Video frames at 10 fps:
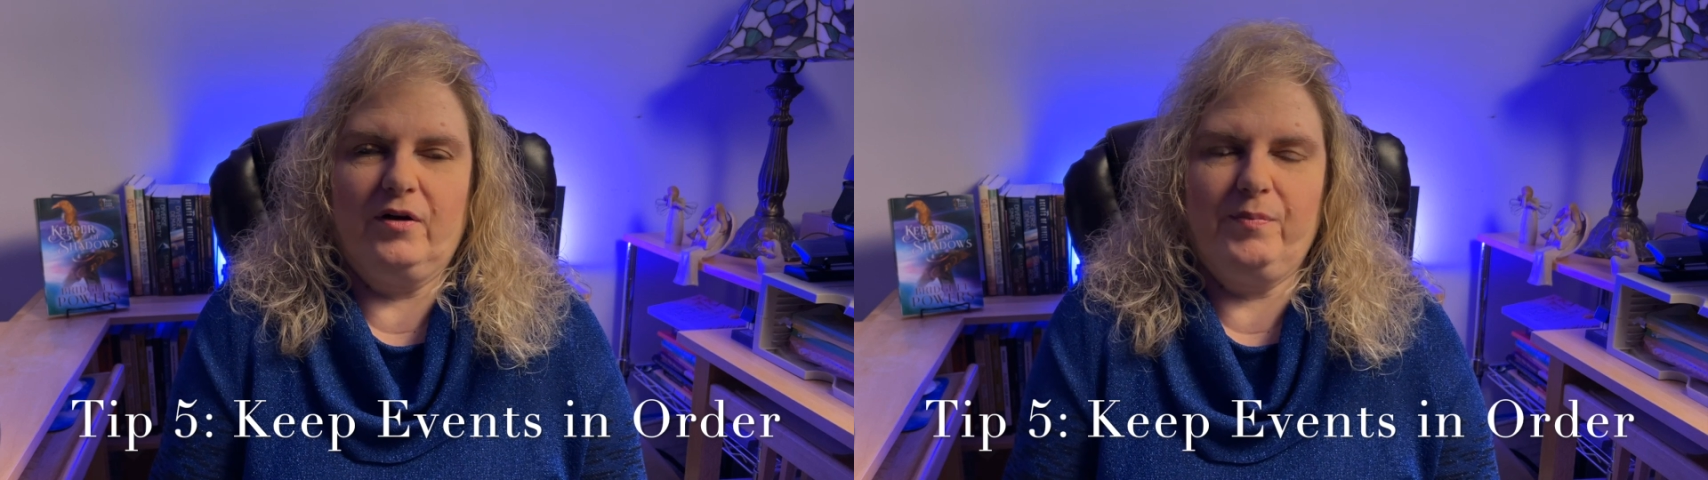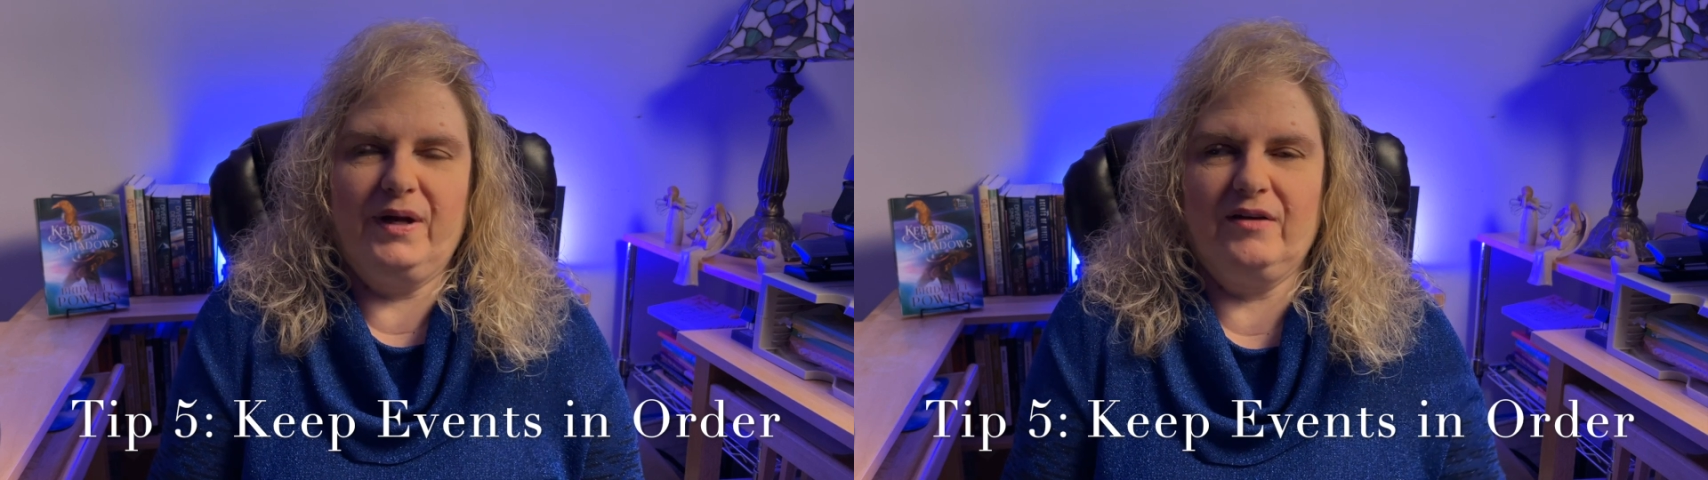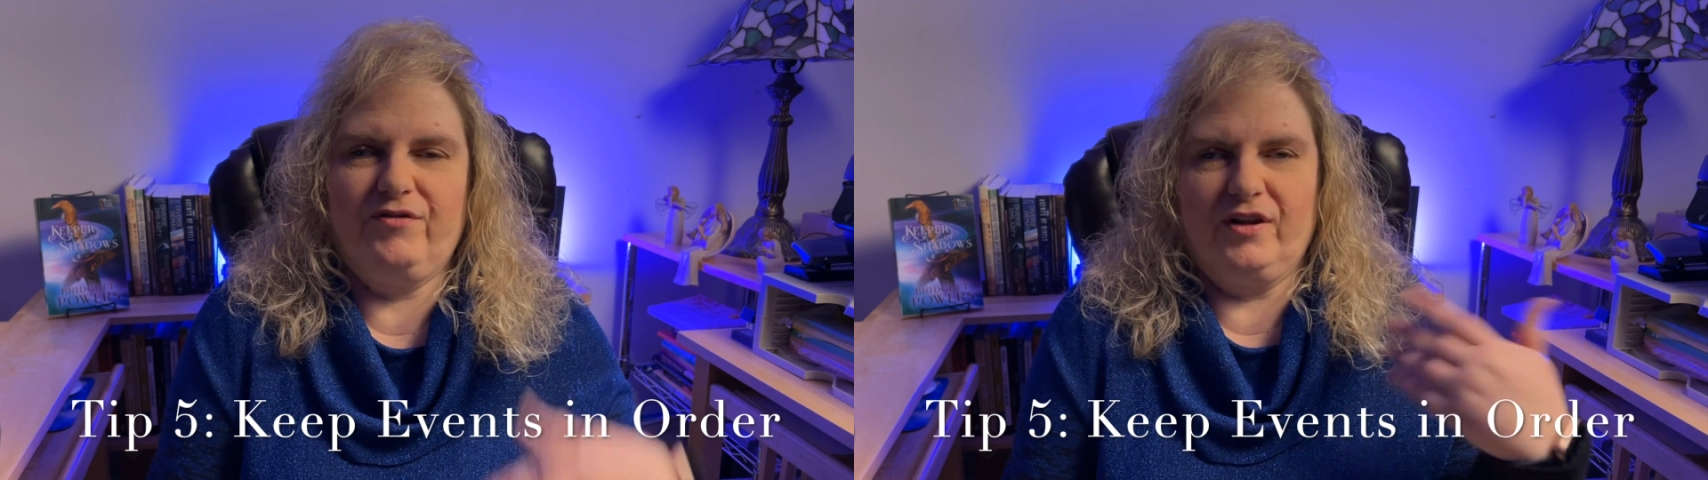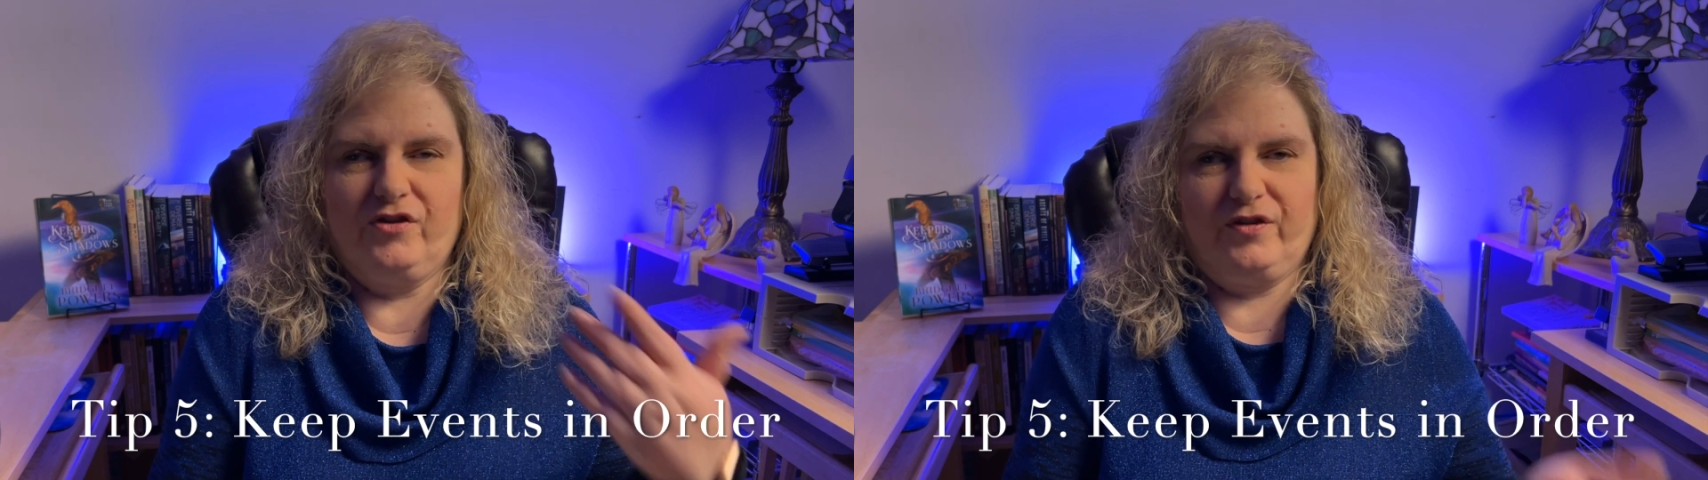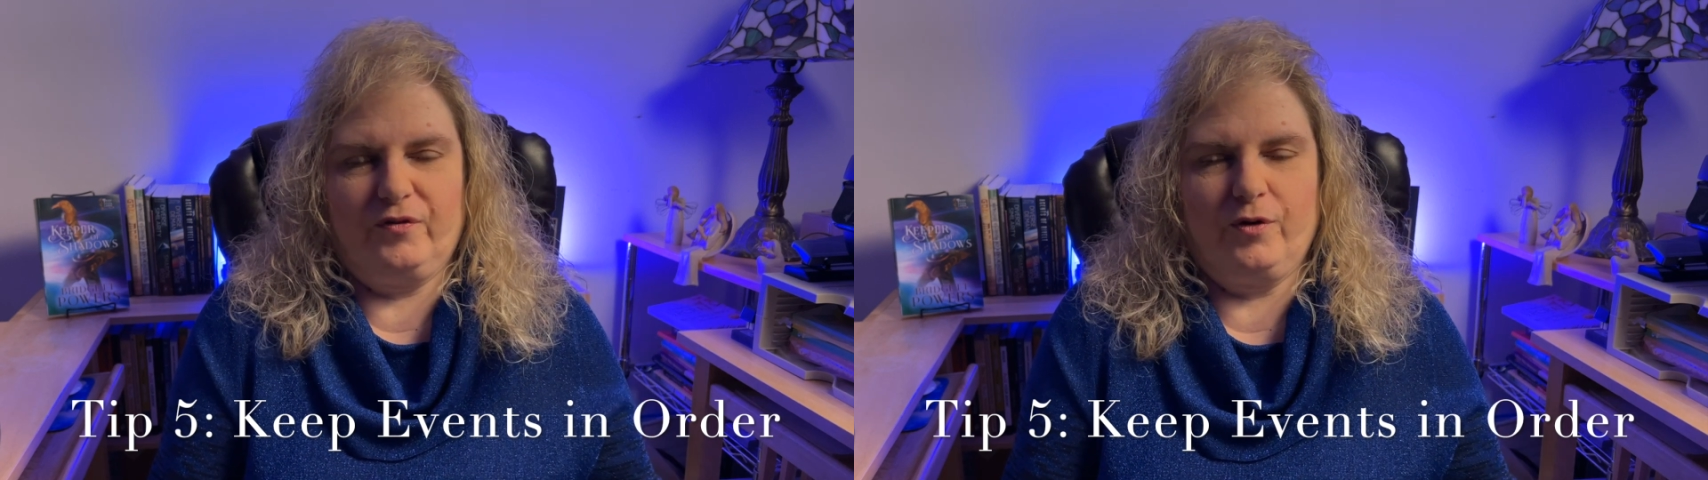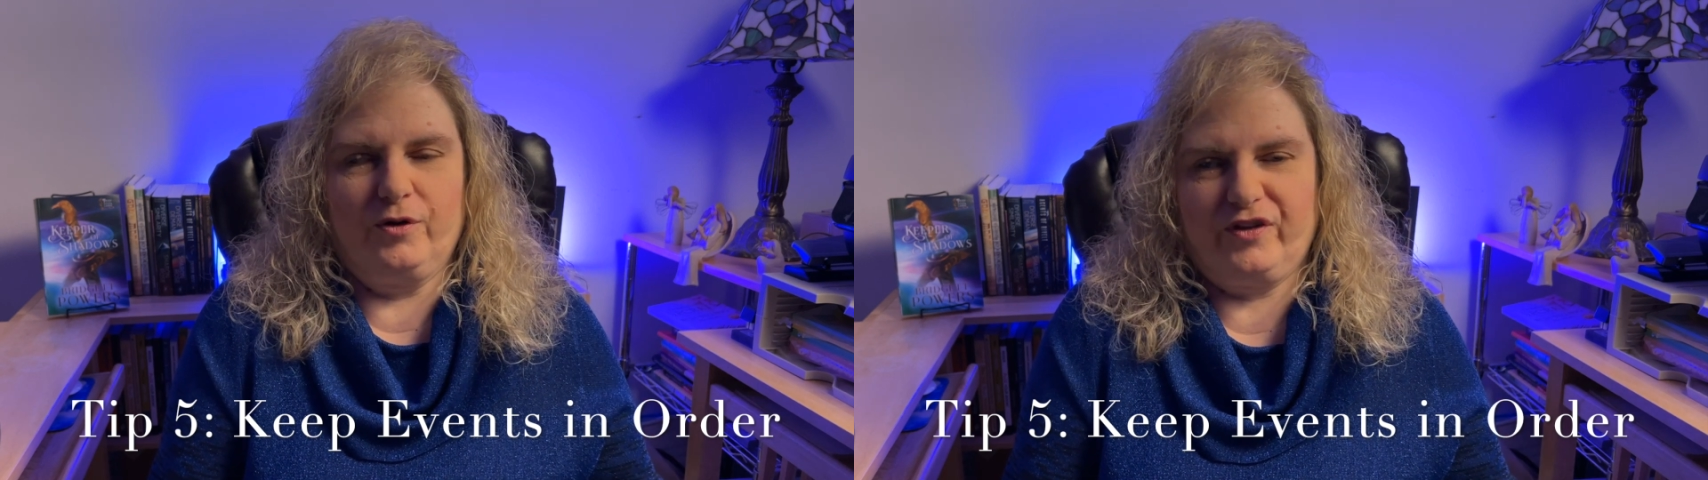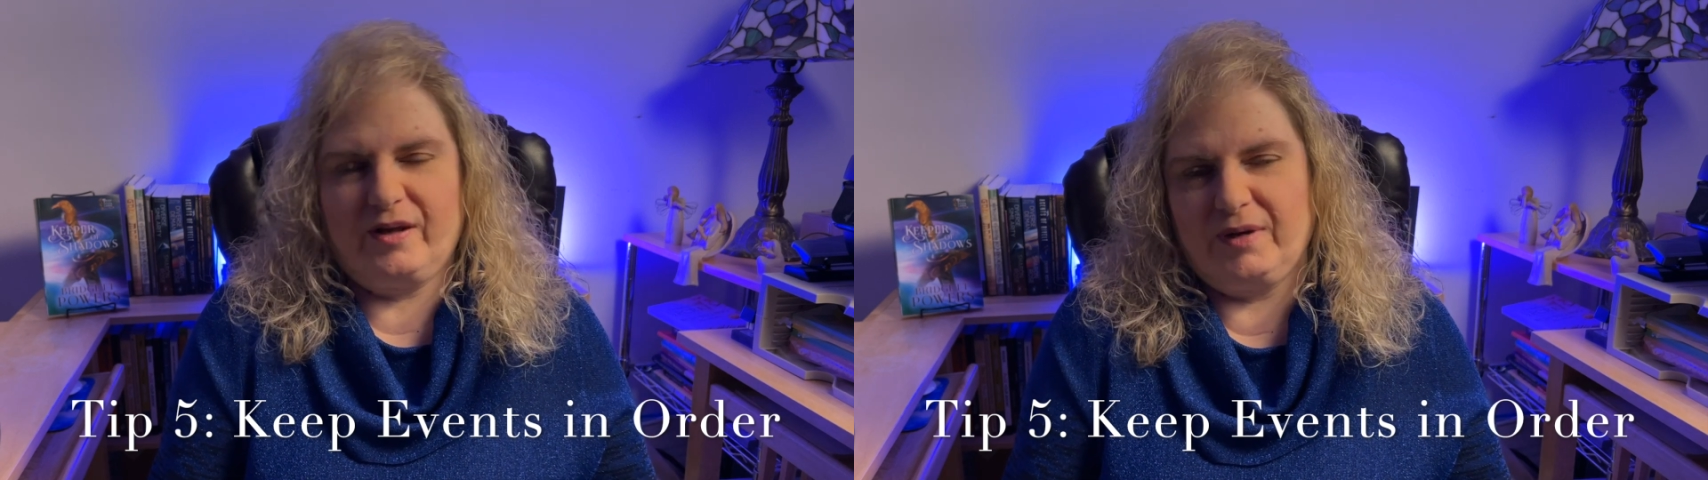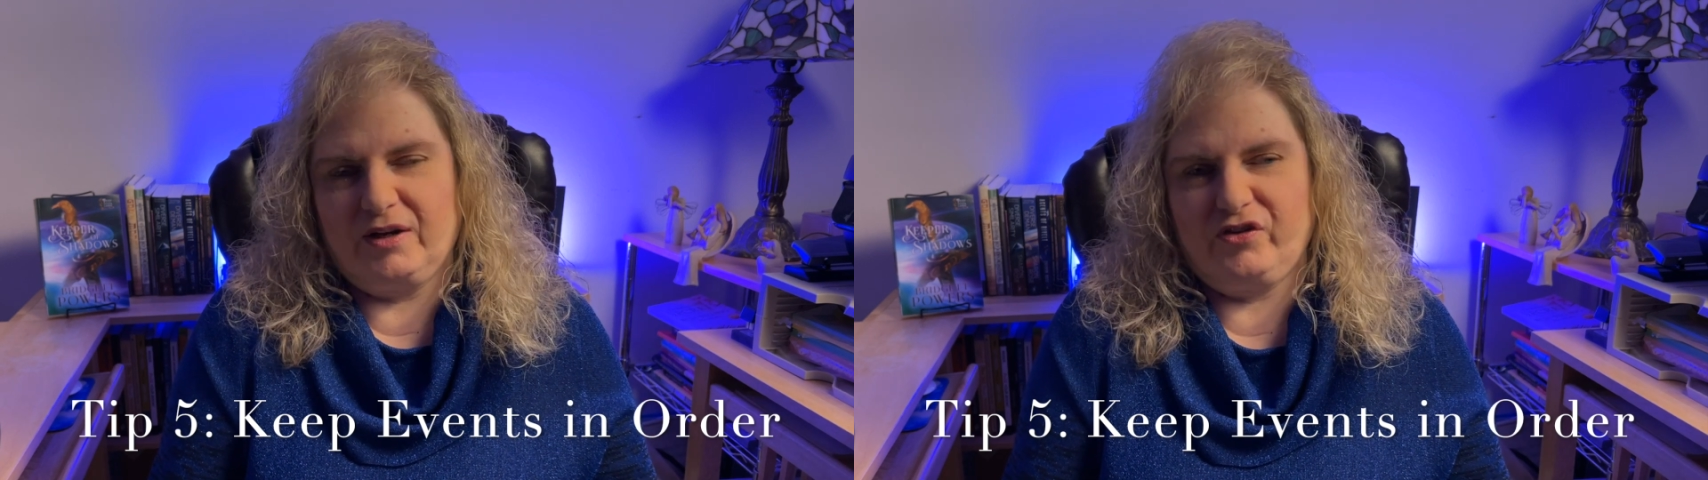big events, of course, that
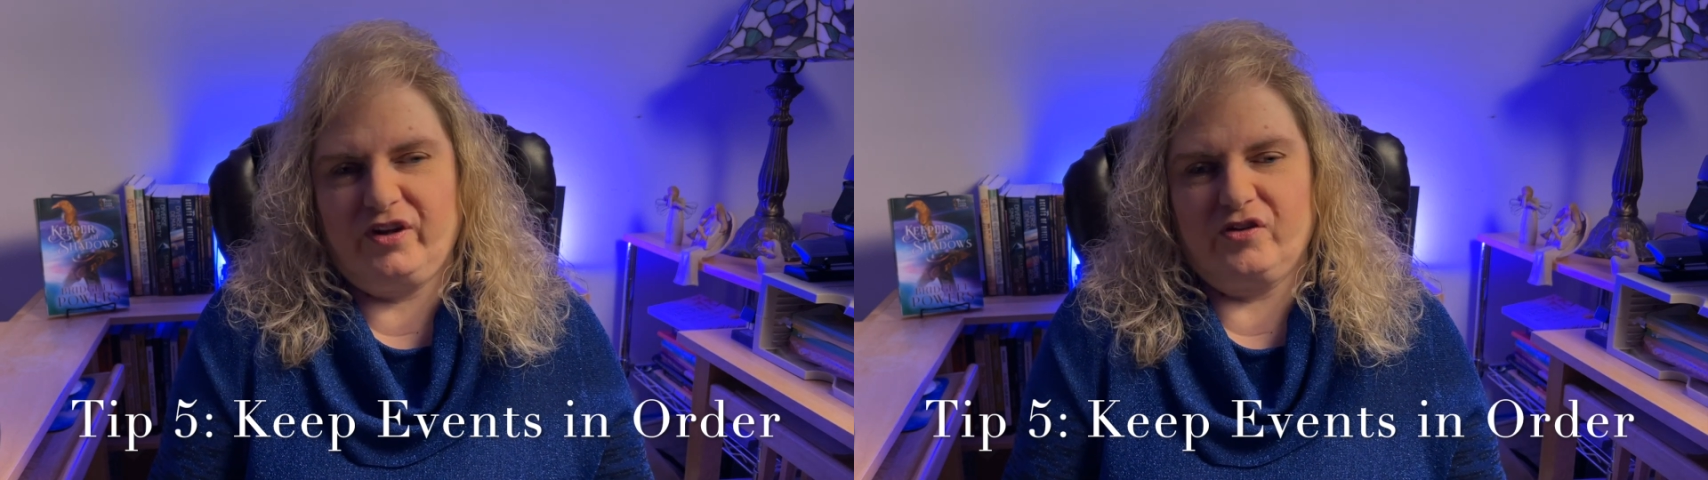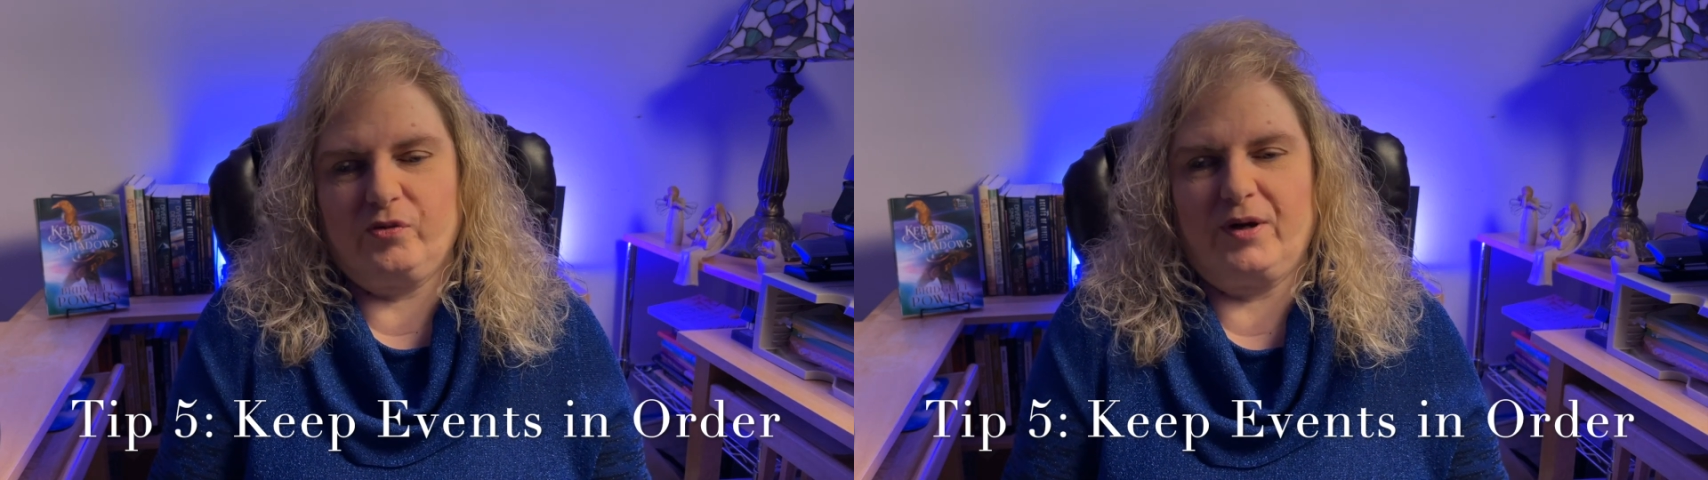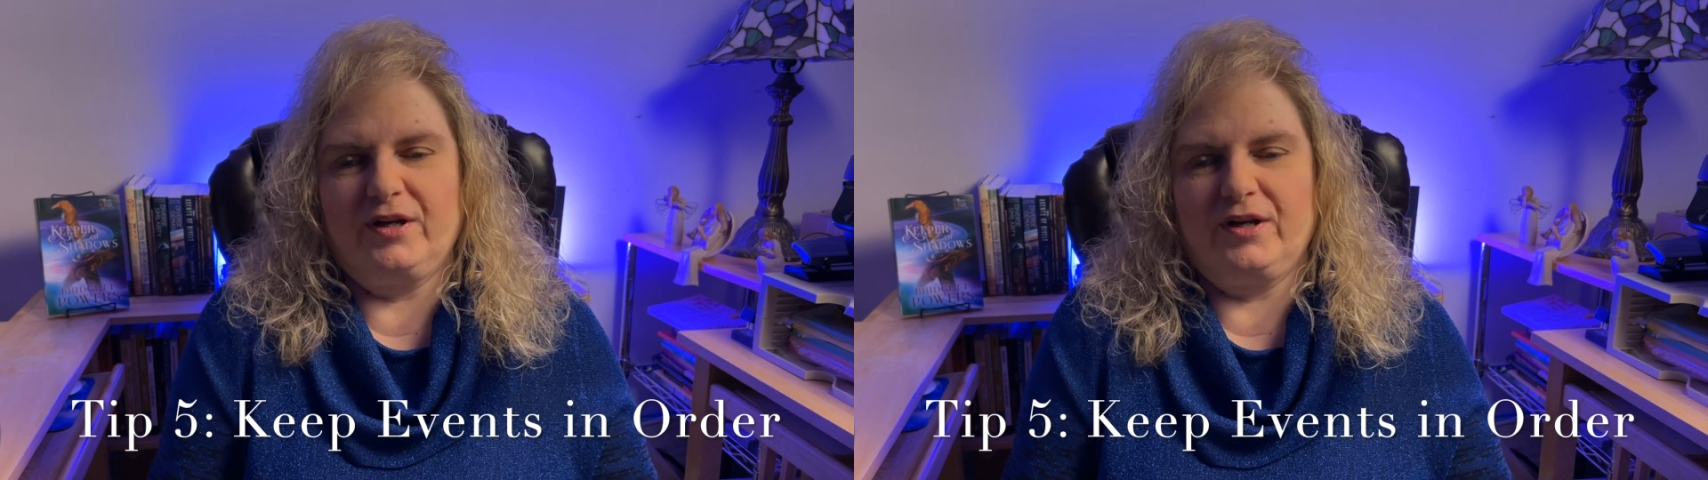makes sense, right?